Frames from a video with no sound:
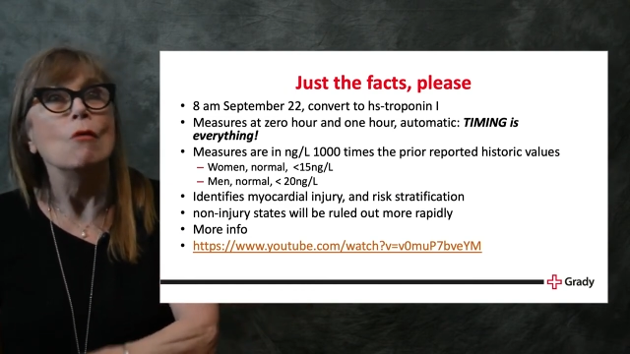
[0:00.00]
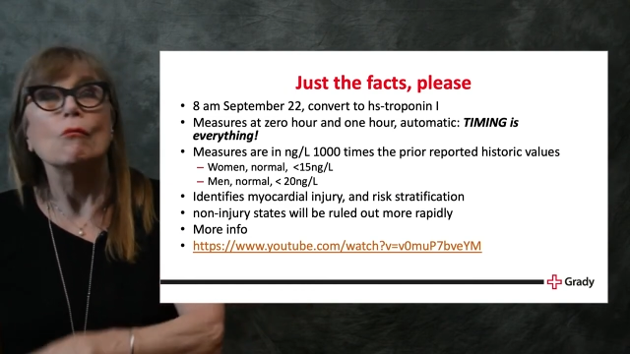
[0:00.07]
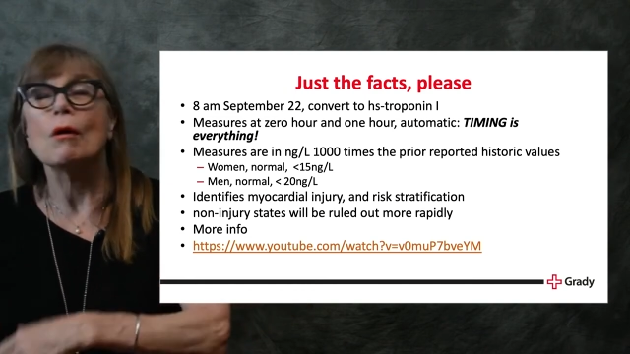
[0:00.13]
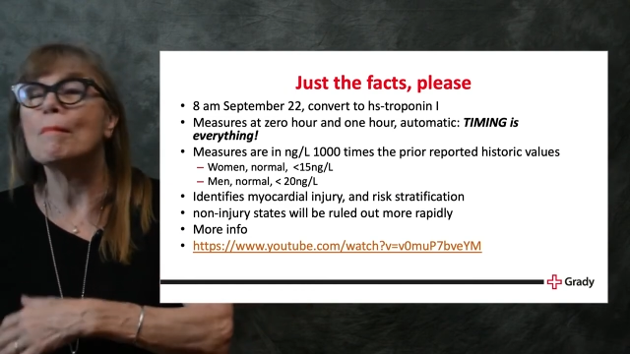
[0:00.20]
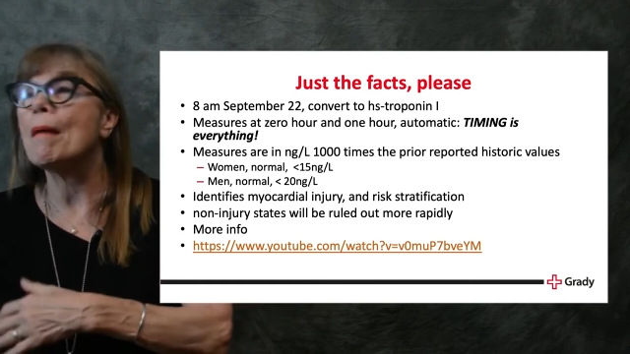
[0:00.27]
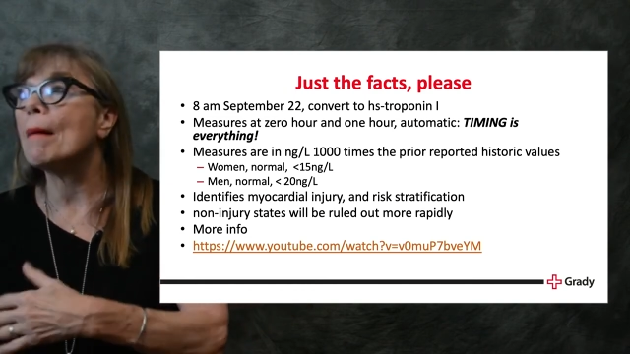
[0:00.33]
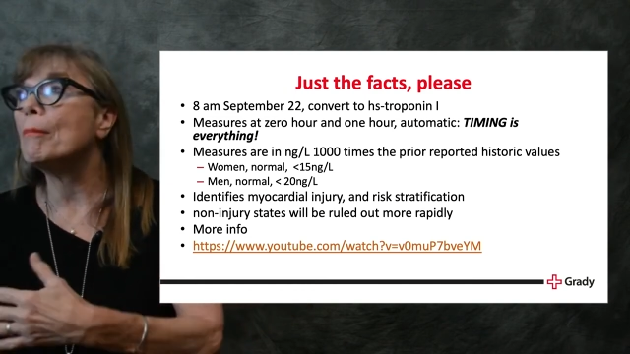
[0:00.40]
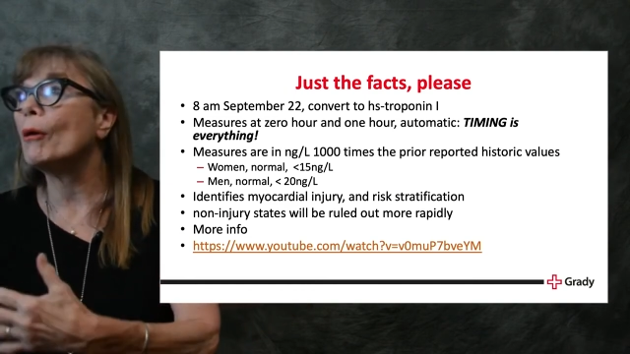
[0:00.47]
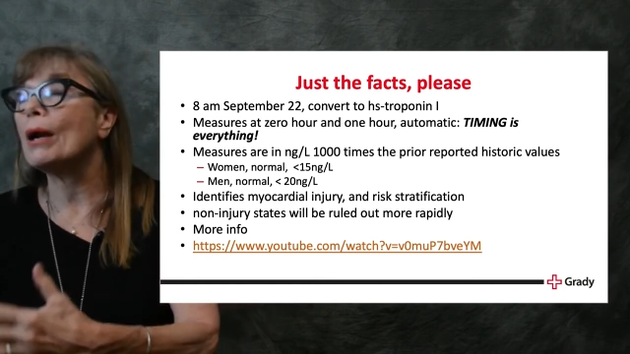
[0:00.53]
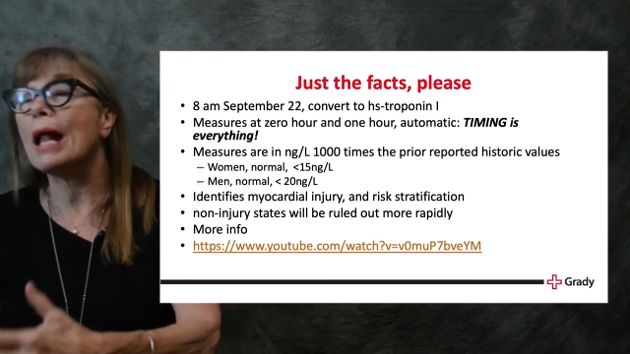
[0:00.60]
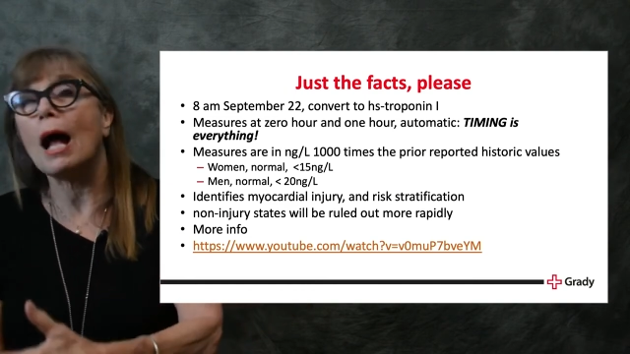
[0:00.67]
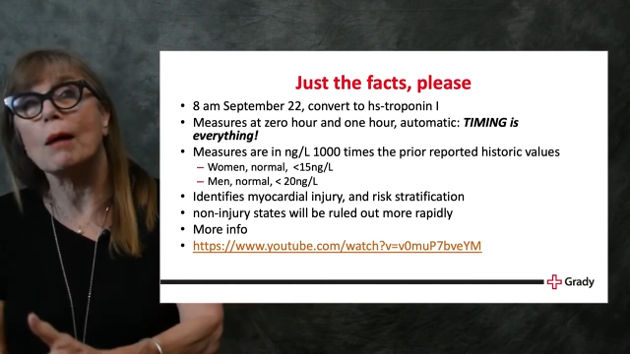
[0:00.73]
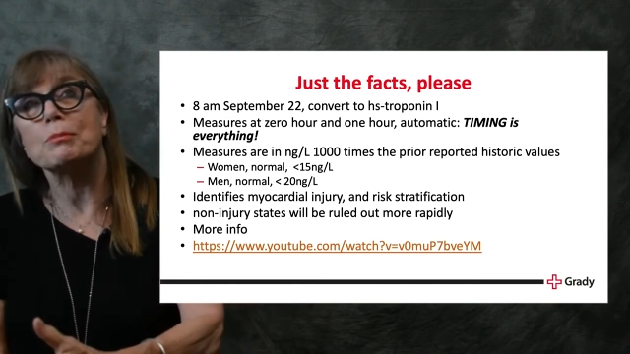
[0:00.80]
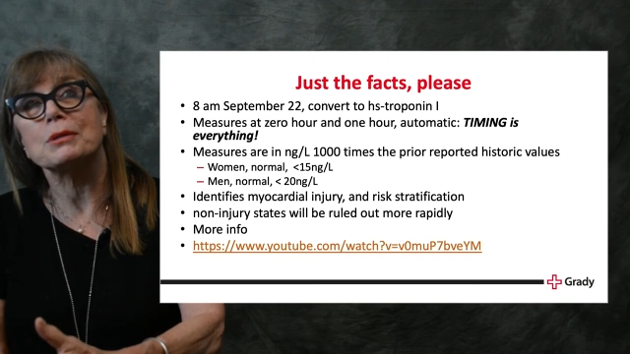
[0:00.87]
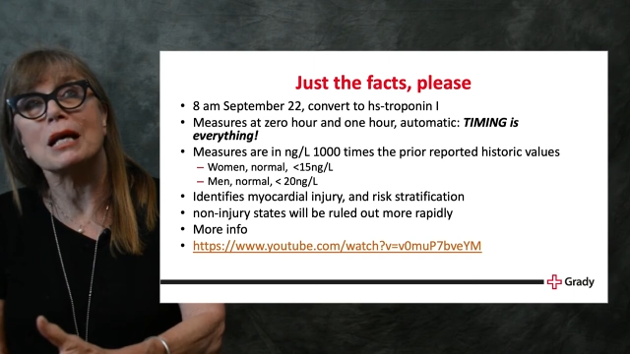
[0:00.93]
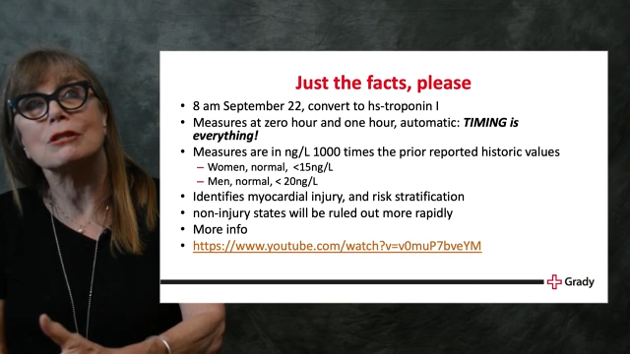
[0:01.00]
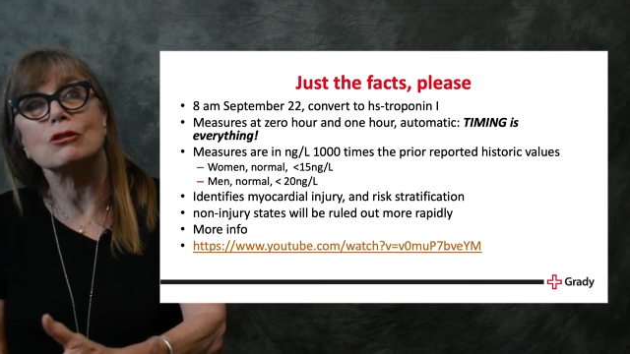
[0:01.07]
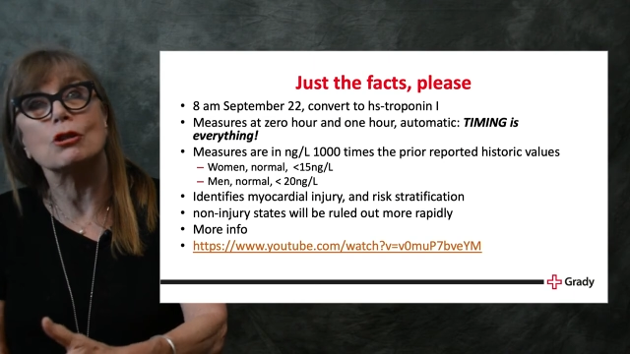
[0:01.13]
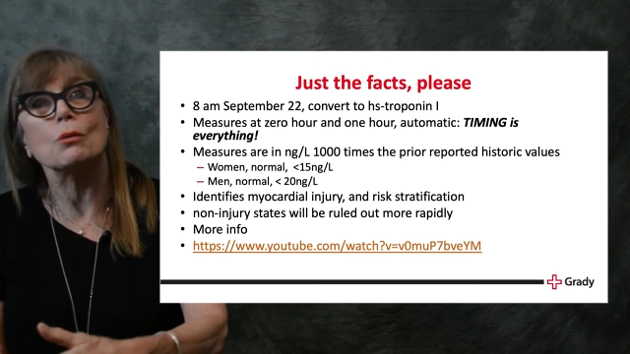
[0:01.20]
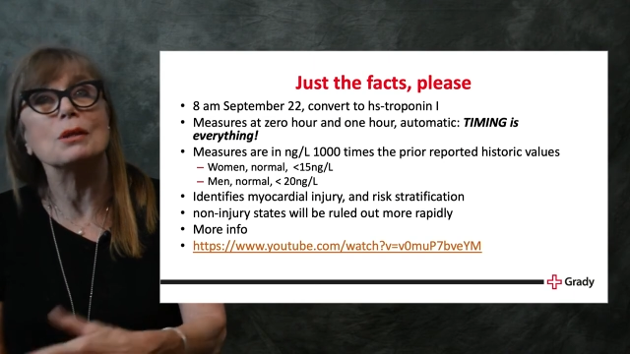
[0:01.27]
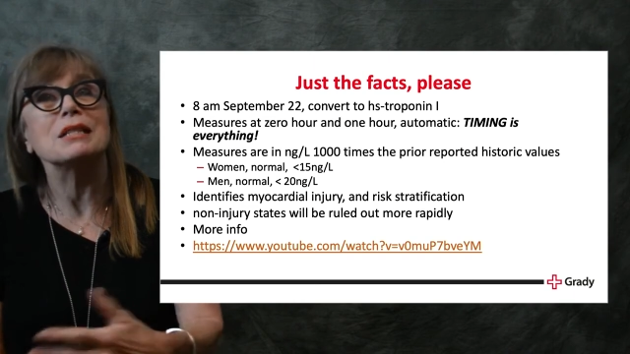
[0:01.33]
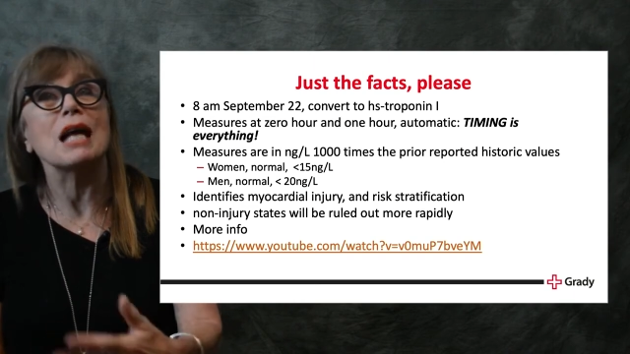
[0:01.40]
Remember, it helps us
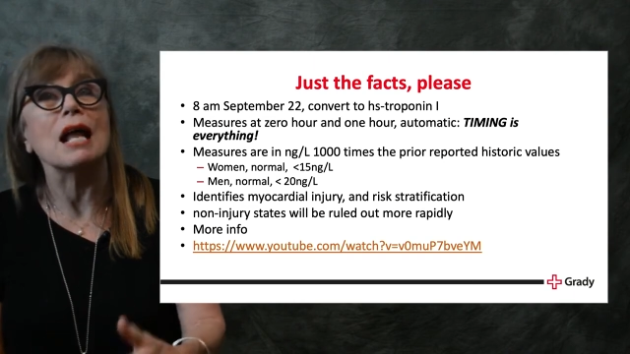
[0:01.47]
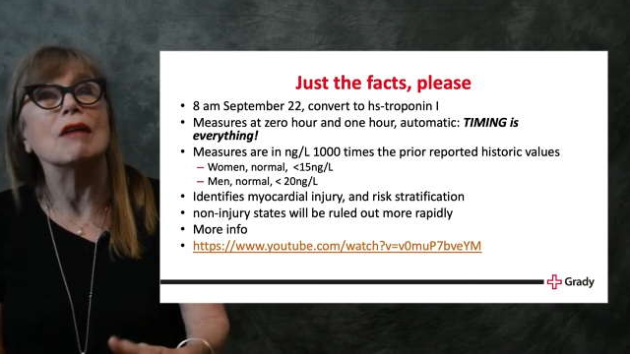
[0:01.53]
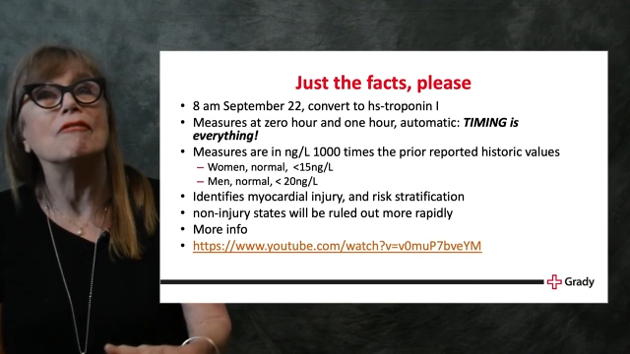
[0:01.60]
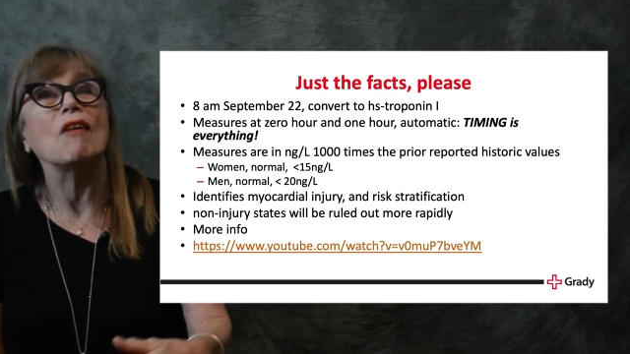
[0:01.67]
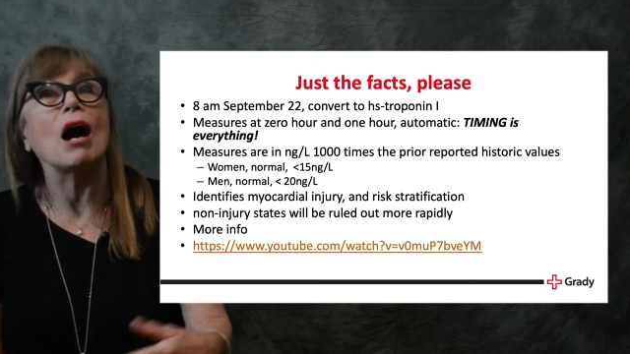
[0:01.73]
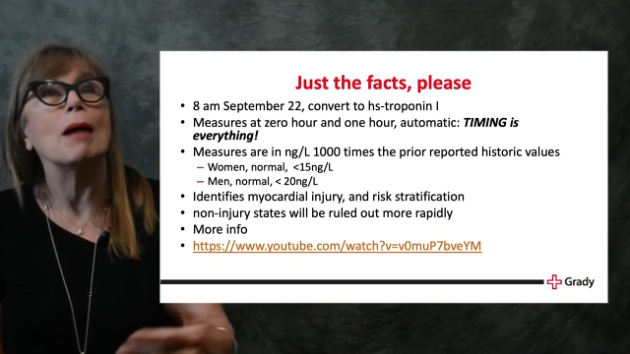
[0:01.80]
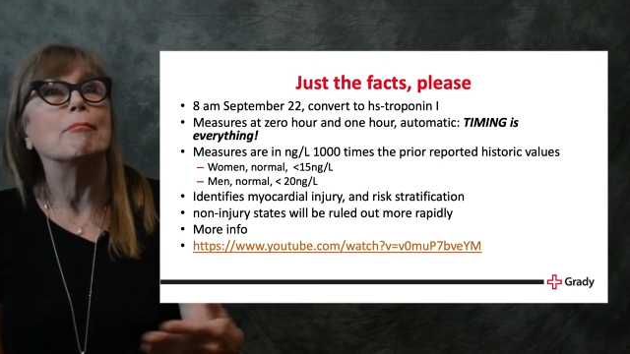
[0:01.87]
to identify